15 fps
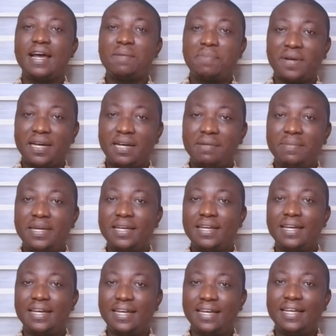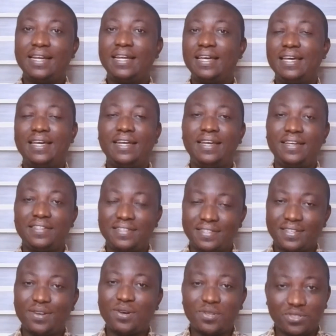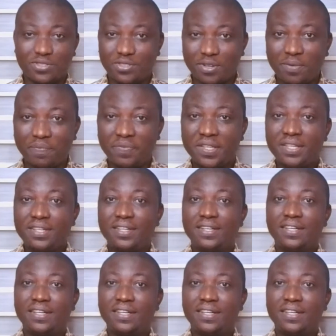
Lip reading: upcoming, and it is awesome.